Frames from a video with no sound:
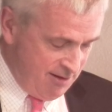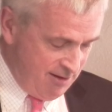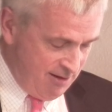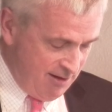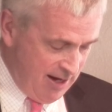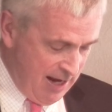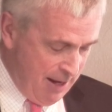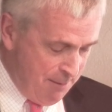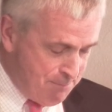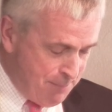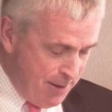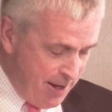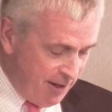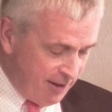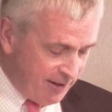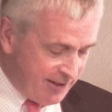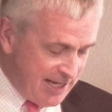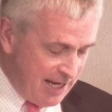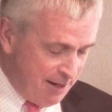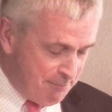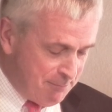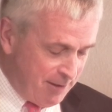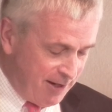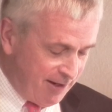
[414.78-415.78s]
I better
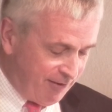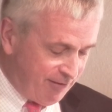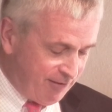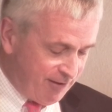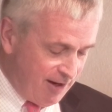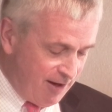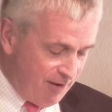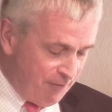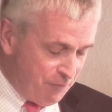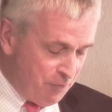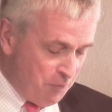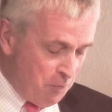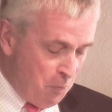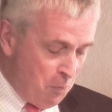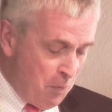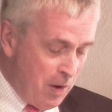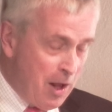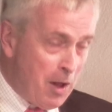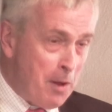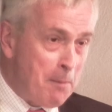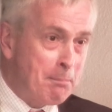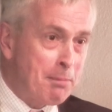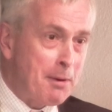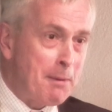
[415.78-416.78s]
get myself
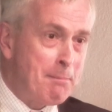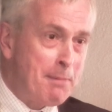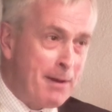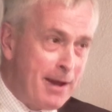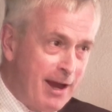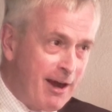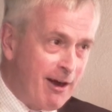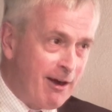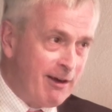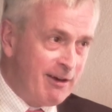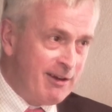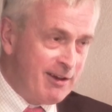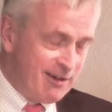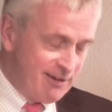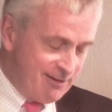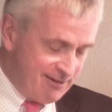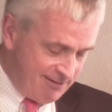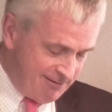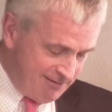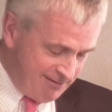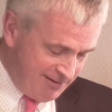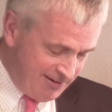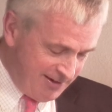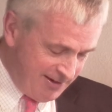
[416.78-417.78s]
well prepared
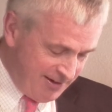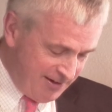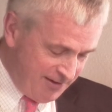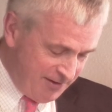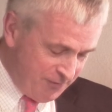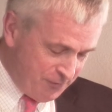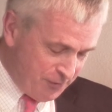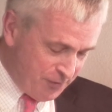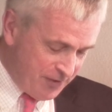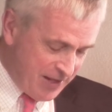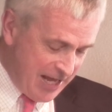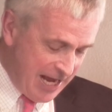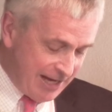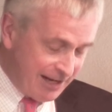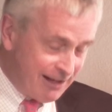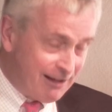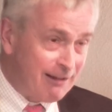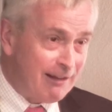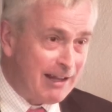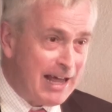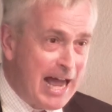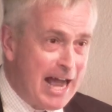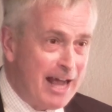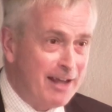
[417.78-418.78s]
for that
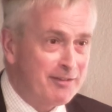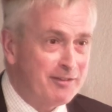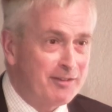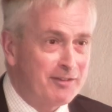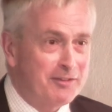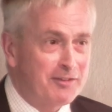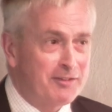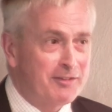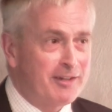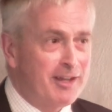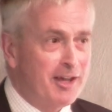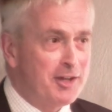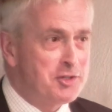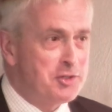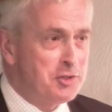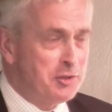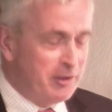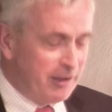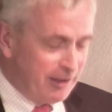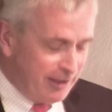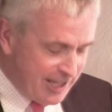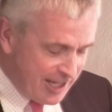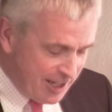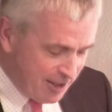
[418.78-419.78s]
class scheduled
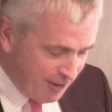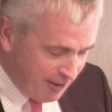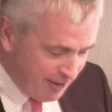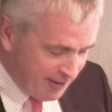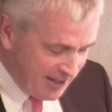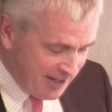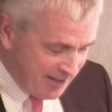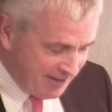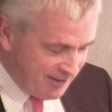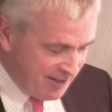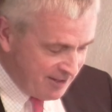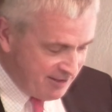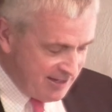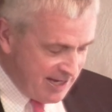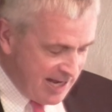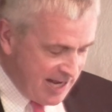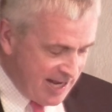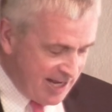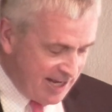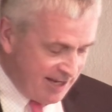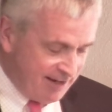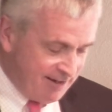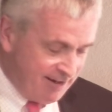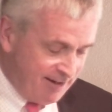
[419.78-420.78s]
later in the
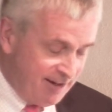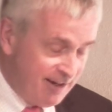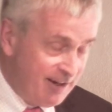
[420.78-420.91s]
day.